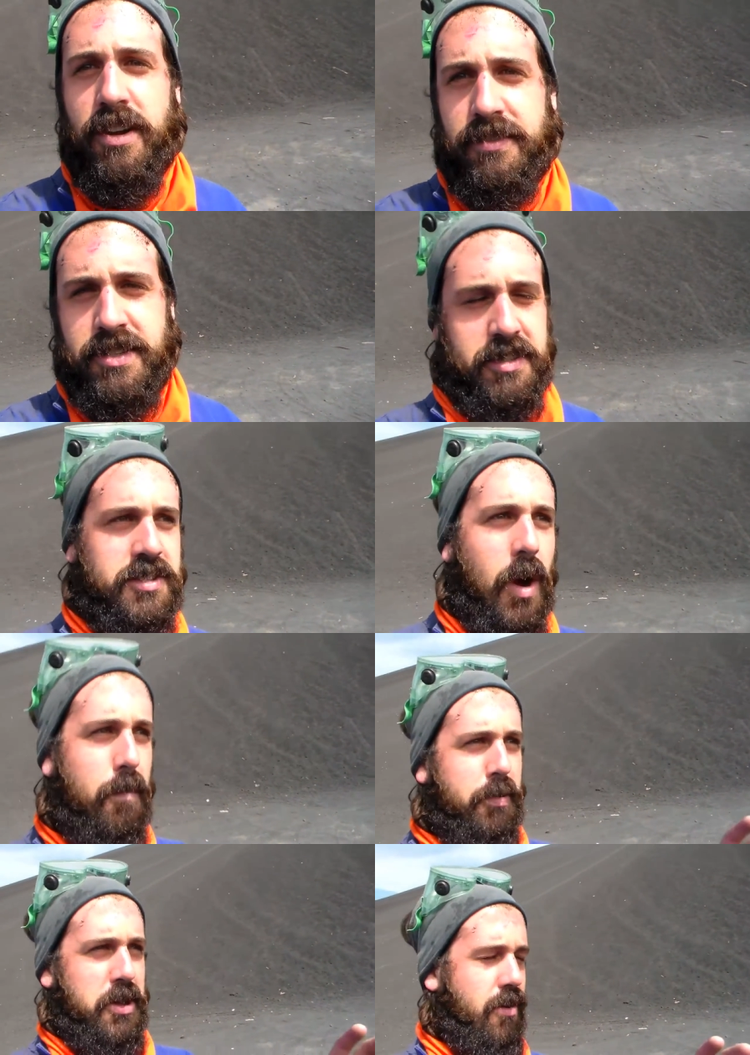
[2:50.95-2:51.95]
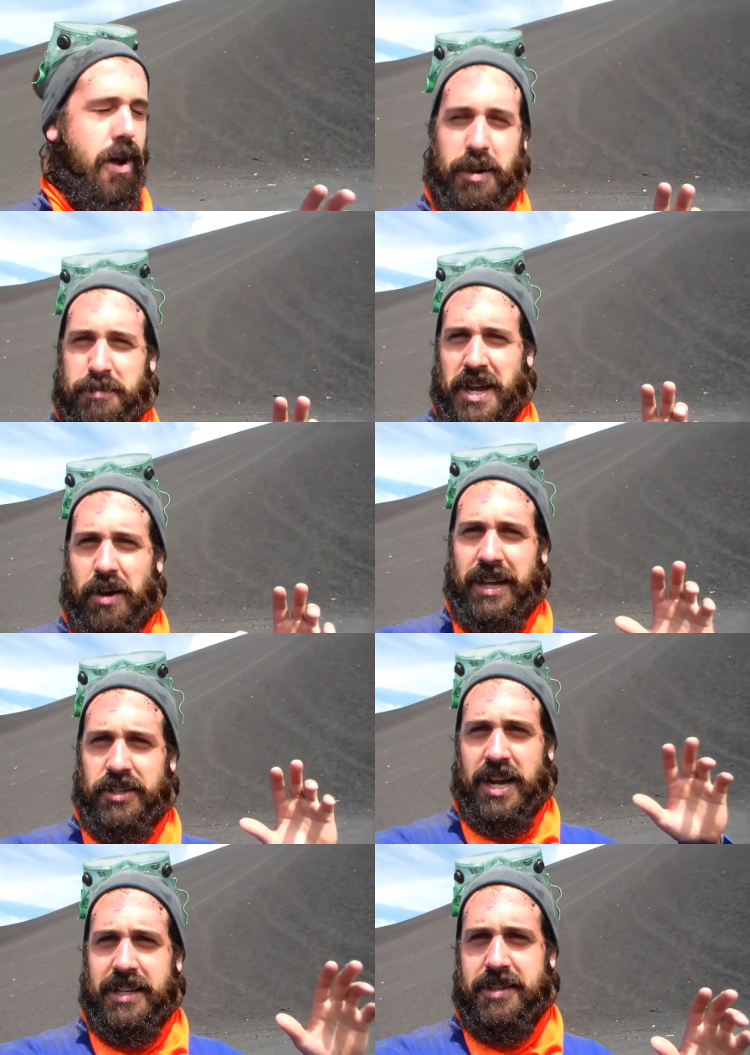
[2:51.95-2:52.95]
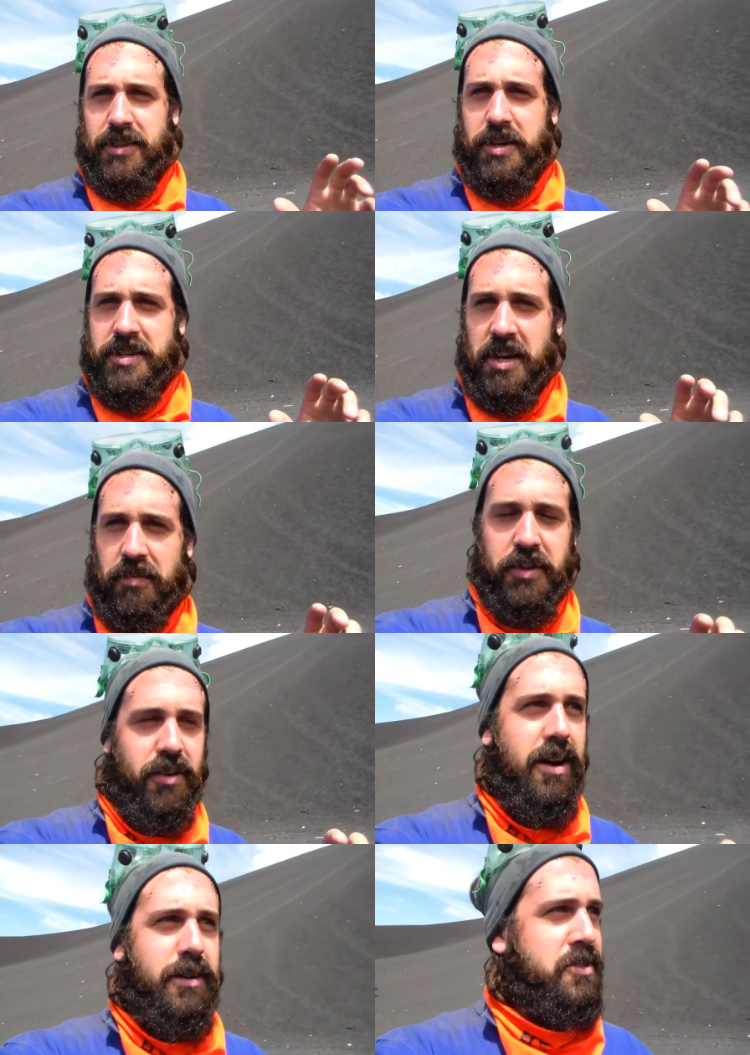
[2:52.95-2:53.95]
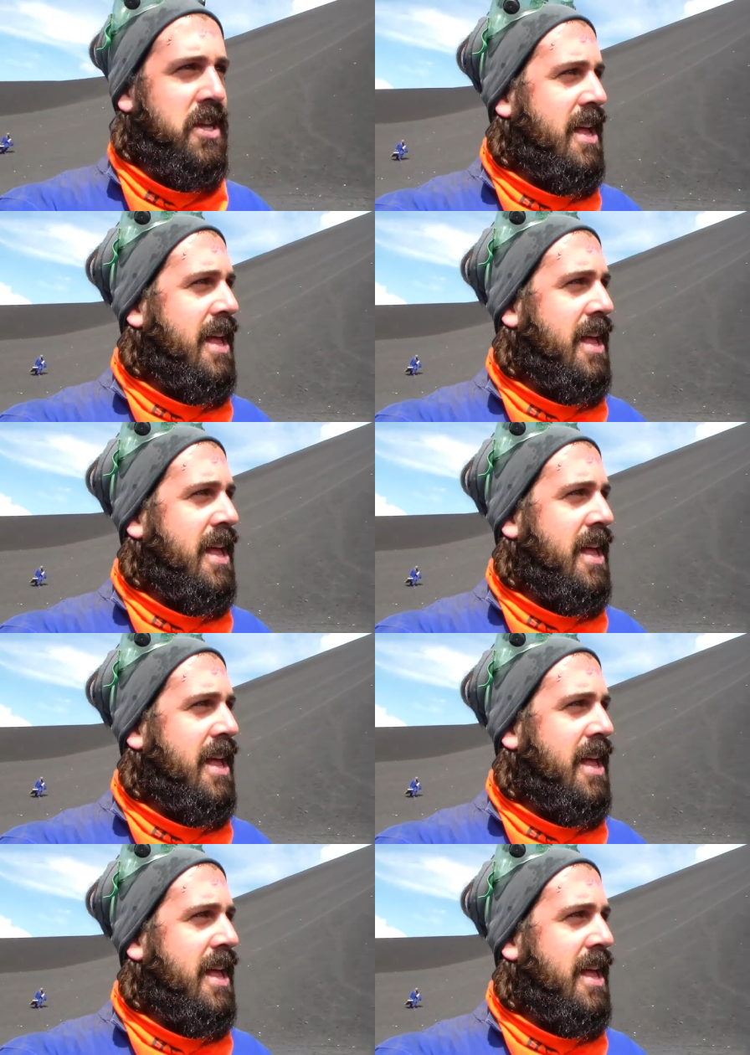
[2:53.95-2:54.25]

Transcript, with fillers: or just don't put your arms out and try and slow yourself with your arms.